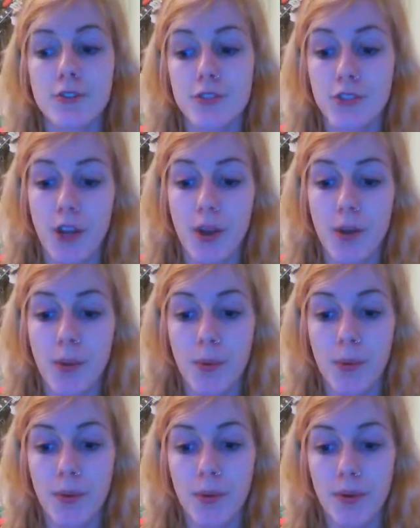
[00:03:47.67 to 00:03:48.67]

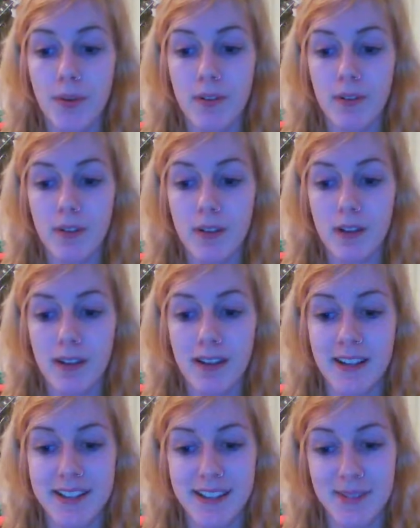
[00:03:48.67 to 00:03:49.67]
So,
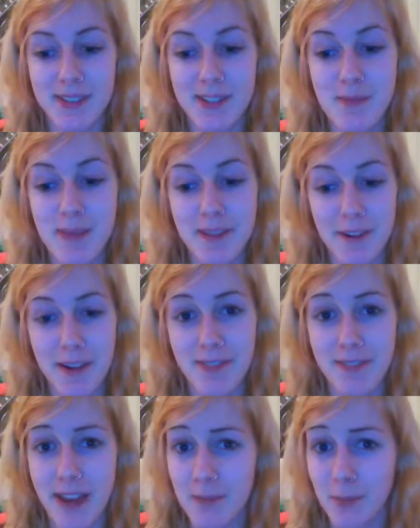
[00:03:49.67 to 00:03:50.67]
I'm gonna be
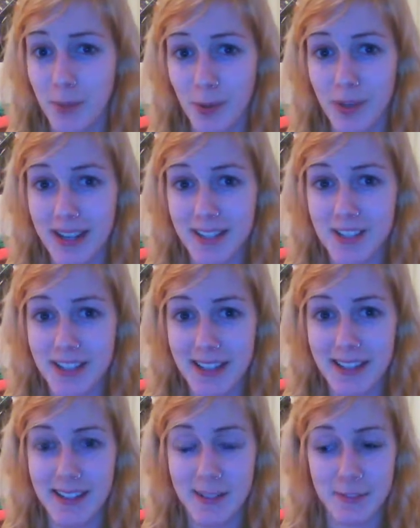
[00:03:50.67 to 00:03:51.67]
very fat and poor next
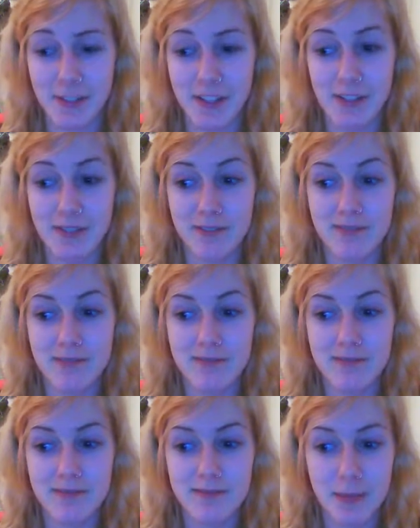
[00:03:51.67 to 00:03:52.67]
year if I don't
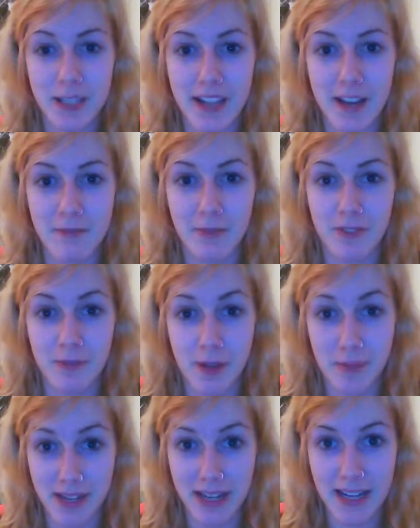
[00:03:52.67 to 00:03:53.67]
be careful with
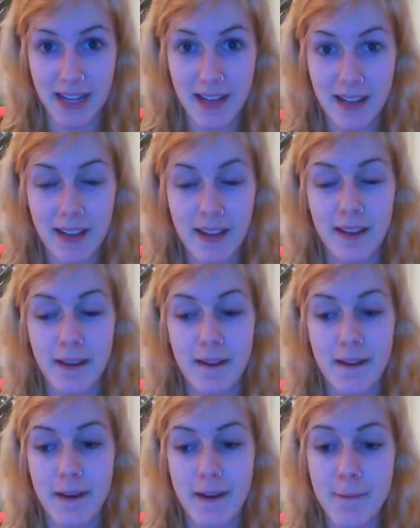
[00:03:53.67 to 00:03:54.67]
my money.
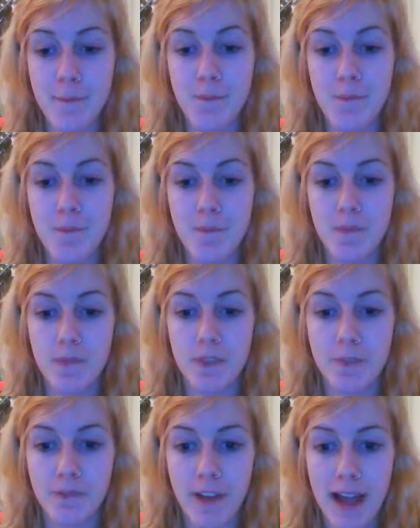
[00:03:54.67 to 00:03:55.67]

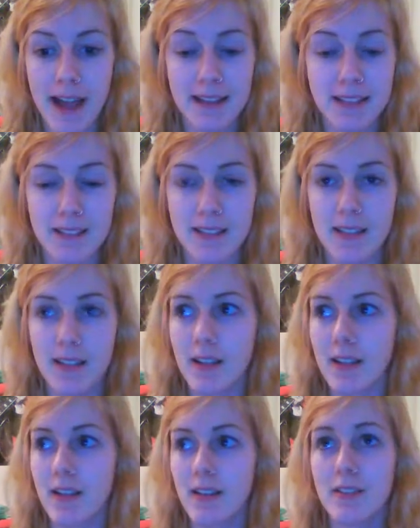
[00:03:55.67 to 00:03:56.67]
The flat is
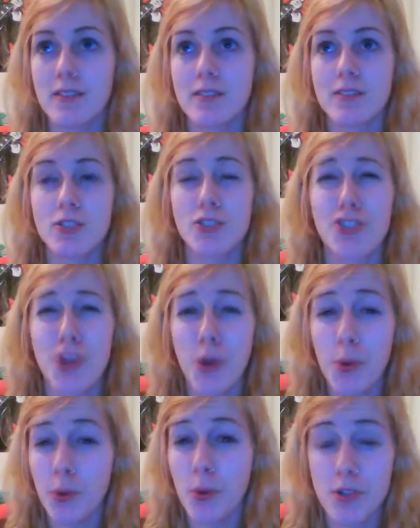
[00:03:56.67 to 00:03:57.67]

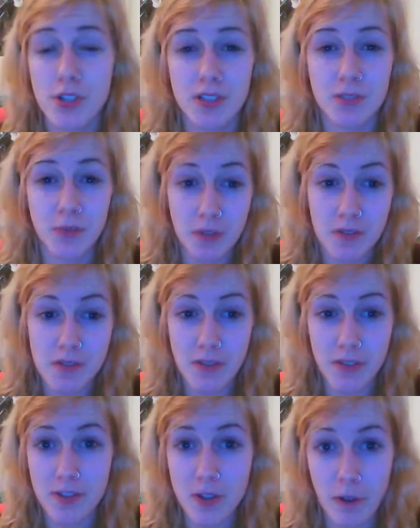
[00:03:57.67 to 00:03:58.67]
so gorgeous. We're on
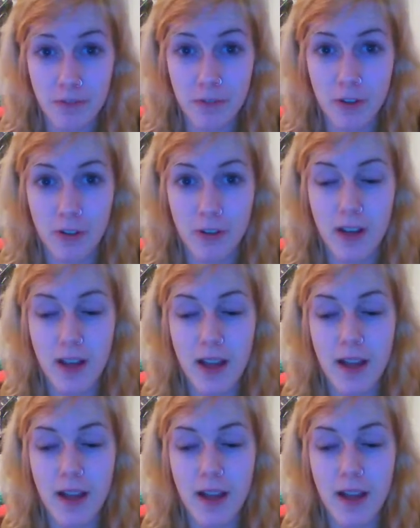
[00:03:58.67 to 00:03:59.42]
the top floor.